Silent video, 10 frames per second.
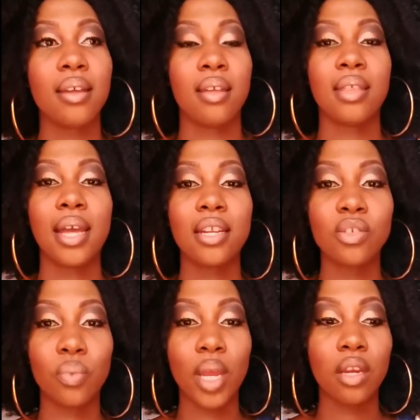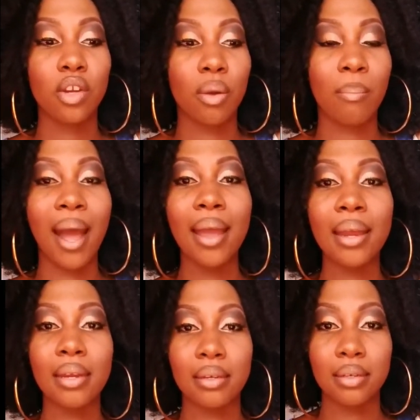that is when your
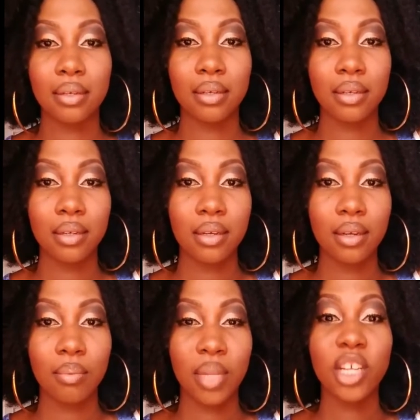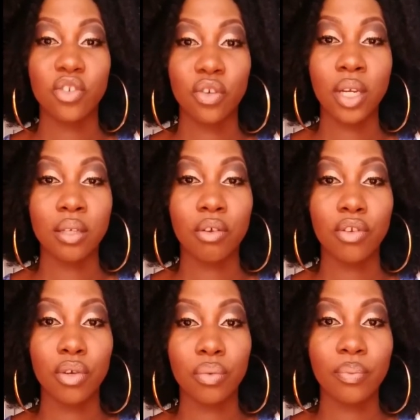mind plays tricks on
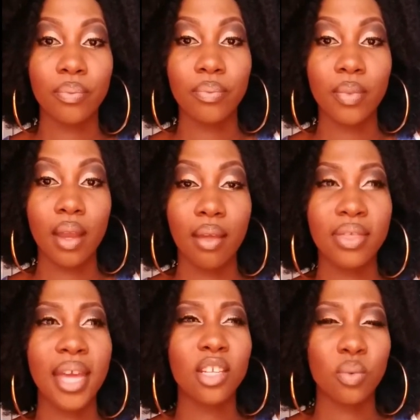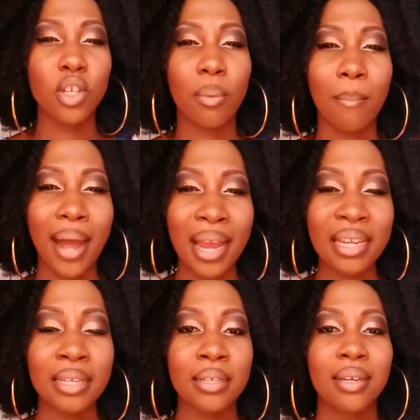you. That is when your
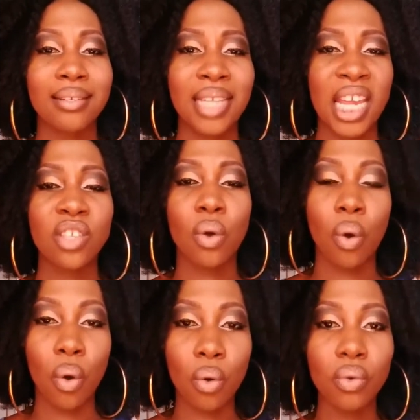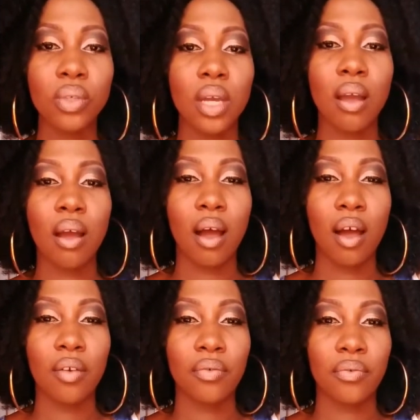mind takes hold
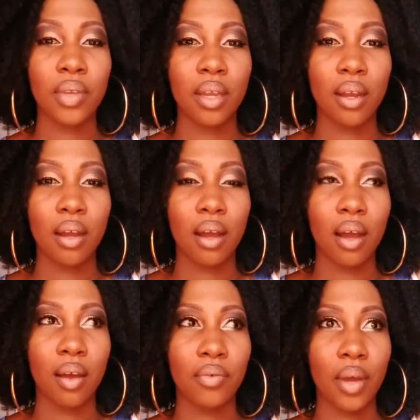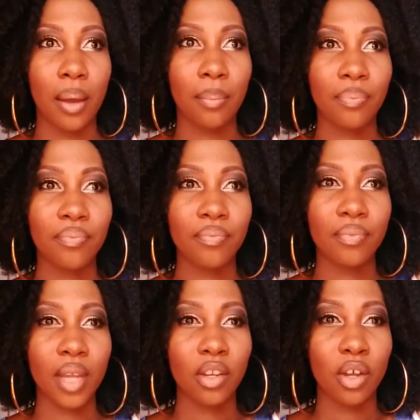of of um
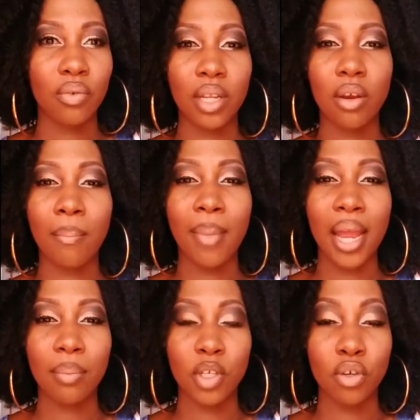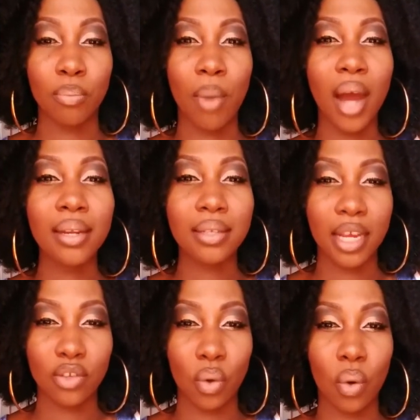not really your mind, but your body
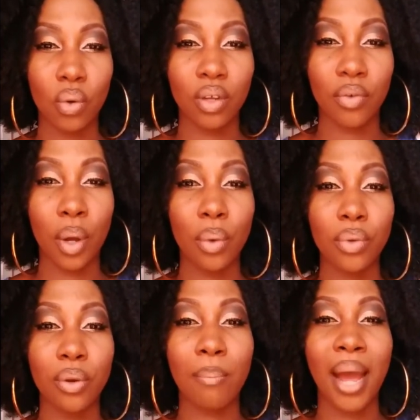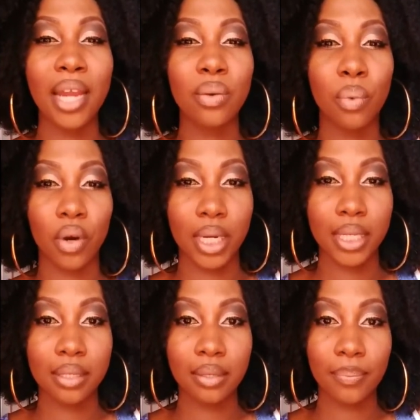takes hold of how your mind
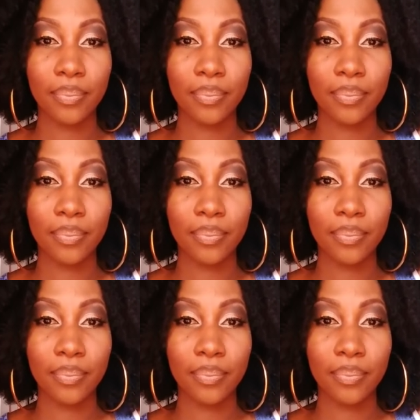works